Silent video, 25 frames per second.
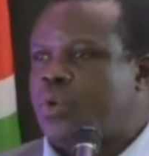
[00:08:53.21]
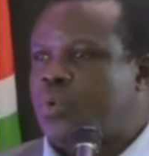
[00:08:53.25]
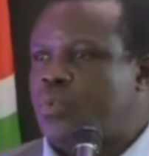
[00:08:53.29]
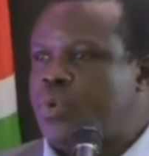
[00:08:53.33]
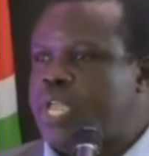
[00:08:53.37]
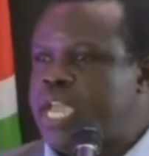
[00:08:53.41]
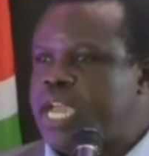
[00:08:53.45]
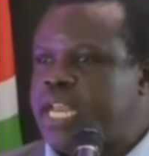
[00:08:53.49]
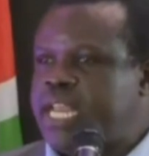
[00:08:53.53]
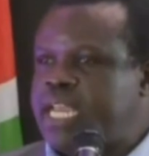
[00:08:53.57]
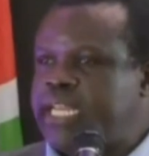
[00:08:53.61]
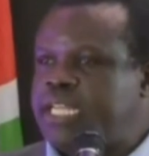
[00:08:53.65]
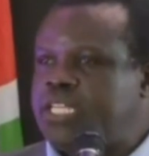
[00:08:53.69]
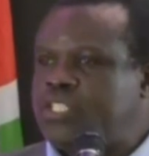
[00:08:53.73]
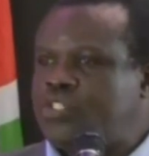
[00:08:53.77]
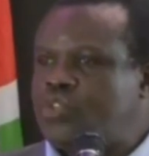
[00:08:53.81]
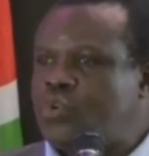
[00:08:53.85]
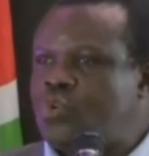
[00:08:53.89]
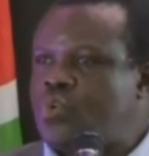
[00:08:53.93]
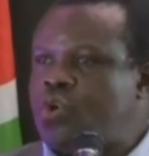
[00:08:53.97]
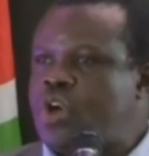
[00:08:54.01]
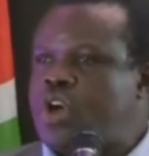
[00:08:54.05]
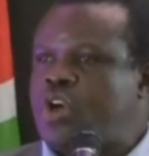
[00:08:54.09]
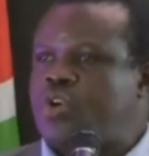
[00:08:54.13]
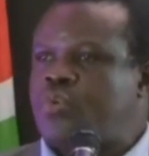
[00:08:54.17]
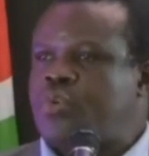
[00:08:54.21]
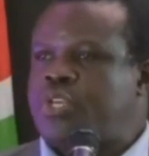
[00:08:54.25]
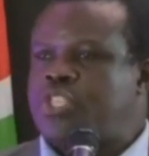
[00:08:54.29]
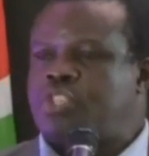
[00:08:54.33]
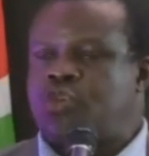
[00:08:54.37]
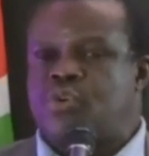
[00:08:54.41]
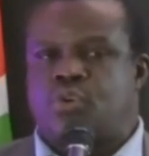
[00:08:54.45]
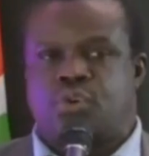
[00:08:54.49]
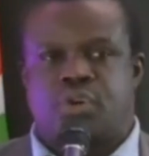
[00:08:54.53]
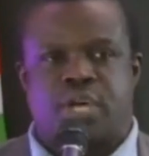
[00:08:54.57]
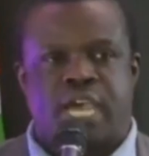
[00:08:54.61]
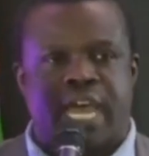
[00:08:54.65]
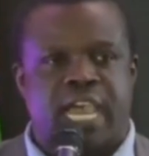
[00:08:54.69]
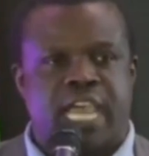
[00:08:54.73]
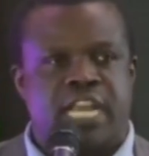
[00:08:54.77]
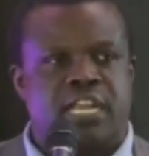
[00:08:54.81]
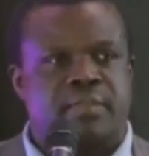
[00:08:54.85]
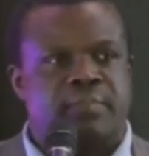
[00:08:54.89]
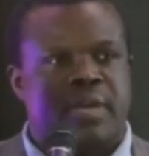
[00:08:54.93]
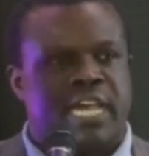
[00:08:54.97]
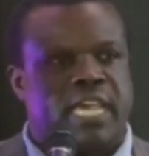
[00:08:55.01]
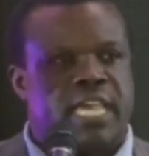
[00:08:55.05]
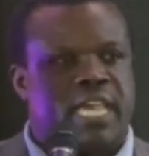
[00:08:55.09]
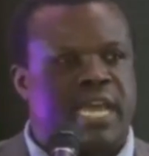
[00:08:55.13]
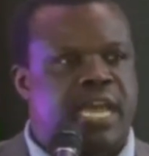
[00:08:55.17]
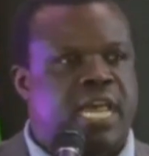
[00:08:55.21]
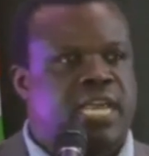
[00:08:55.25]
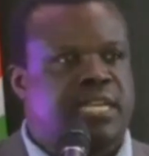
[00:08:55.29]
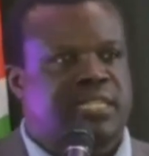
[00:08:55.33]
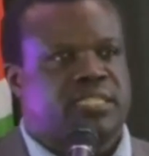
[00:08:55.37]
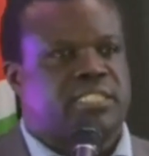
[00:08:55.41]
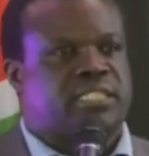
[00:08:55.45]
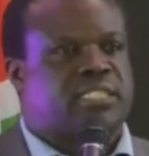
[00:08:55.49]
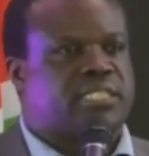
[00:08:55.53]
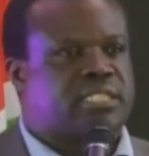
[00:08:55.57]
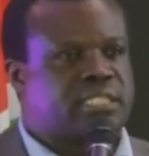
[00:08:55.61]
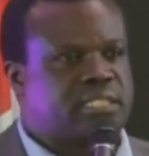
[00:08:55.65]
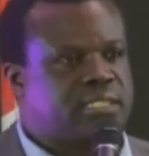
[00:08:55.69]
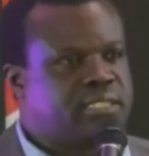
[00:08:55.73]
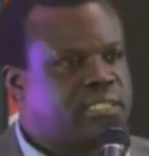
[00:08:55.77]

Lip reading: we are ready to work with you hand by hand,